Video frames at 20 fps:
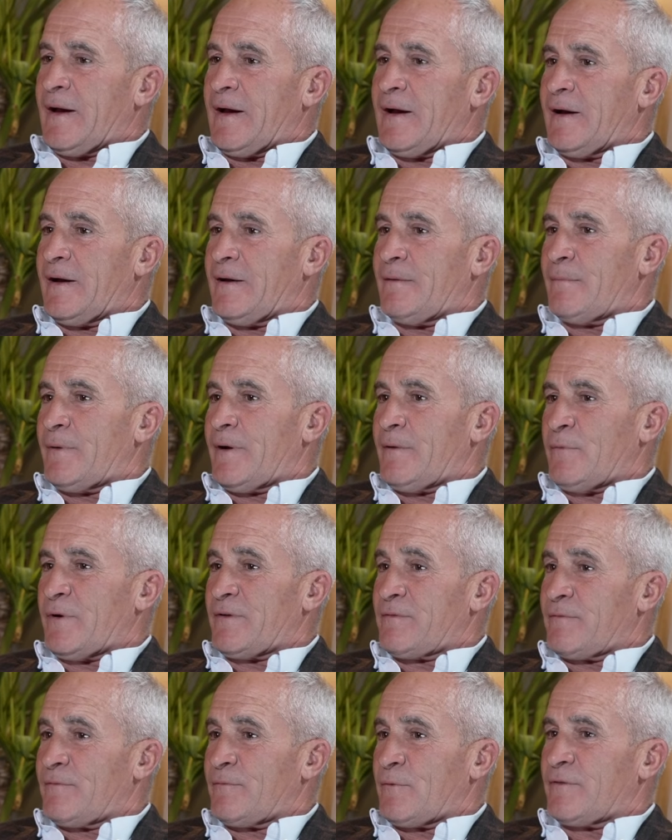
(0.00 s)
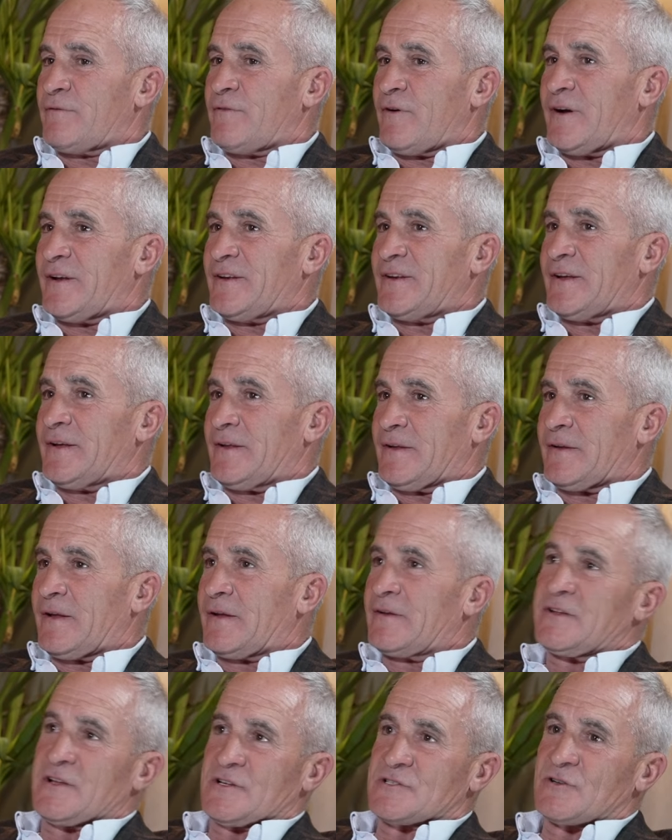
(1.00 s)
and we find it
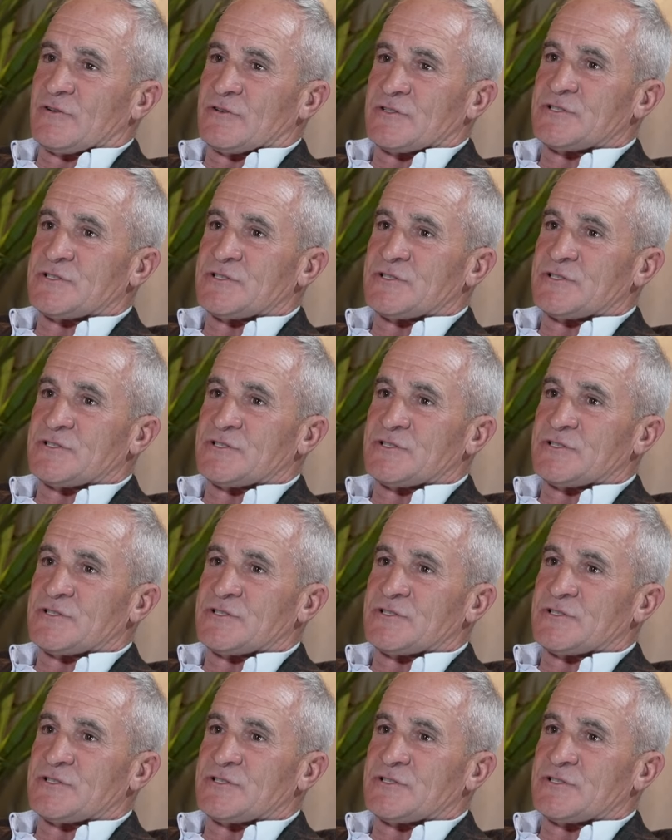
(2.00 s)
as long